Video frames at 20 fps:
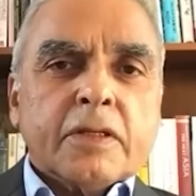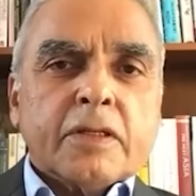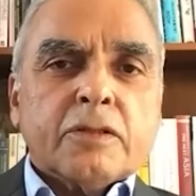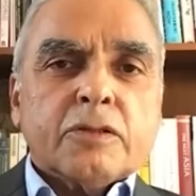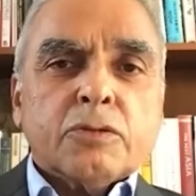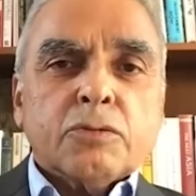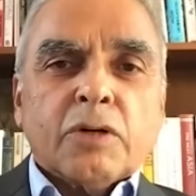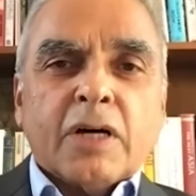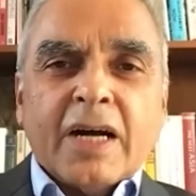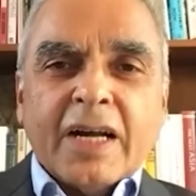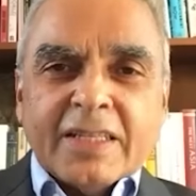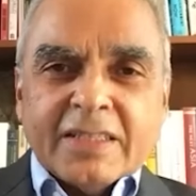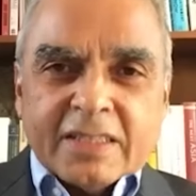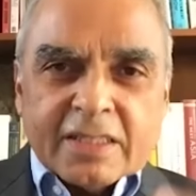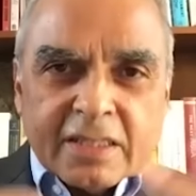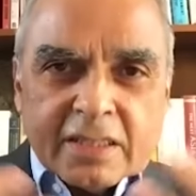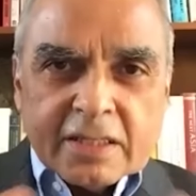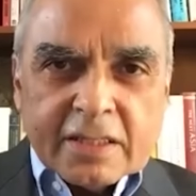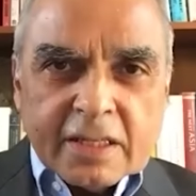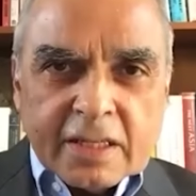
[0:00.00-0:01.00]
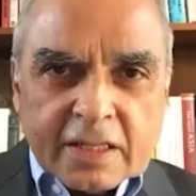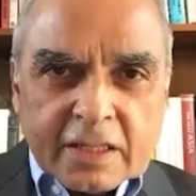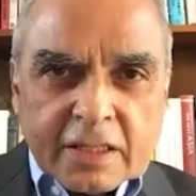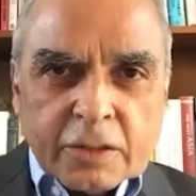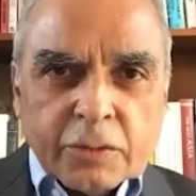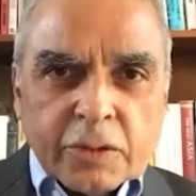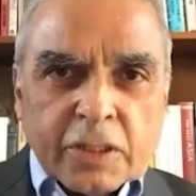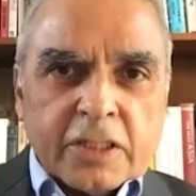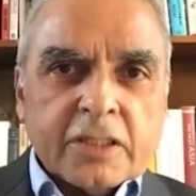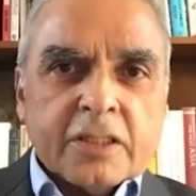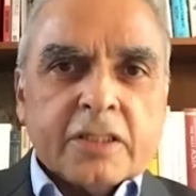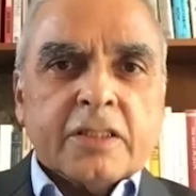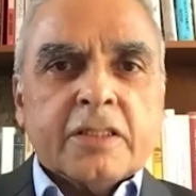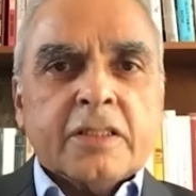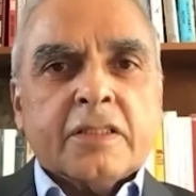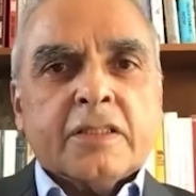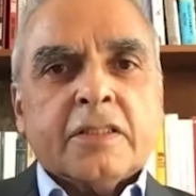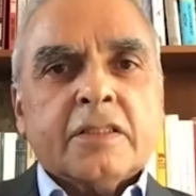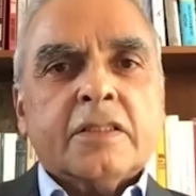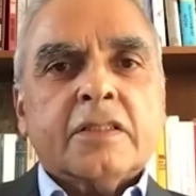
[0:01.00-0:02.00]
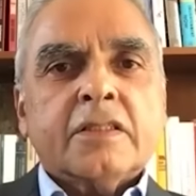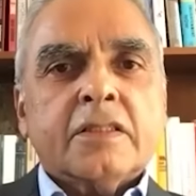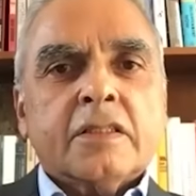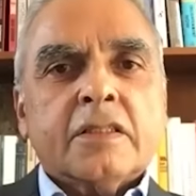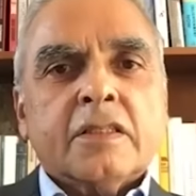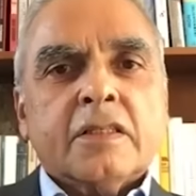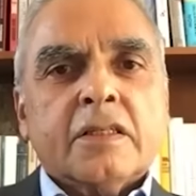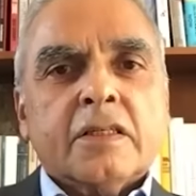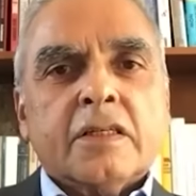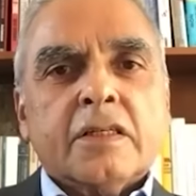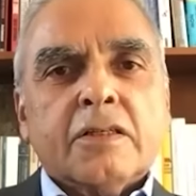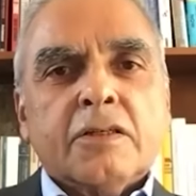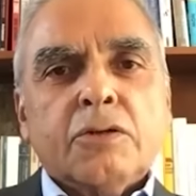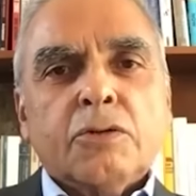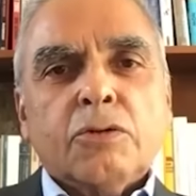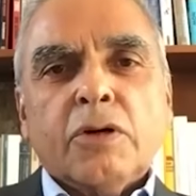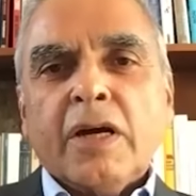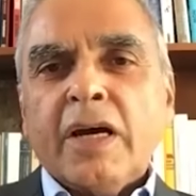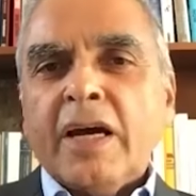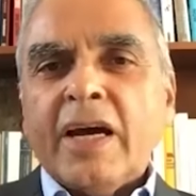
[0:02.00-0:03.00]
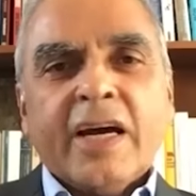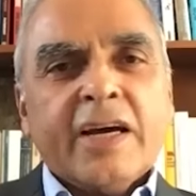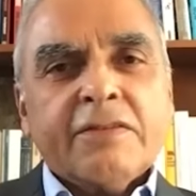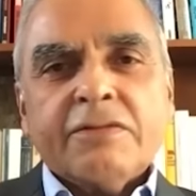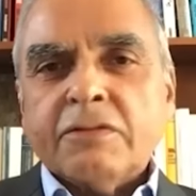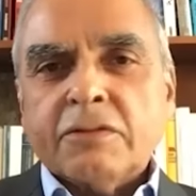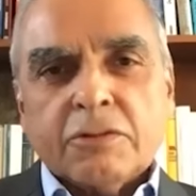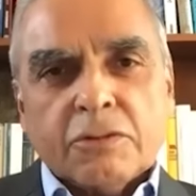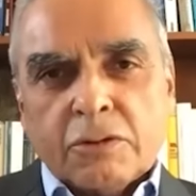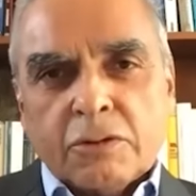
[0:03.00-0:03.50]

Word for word: to answer that question, you have to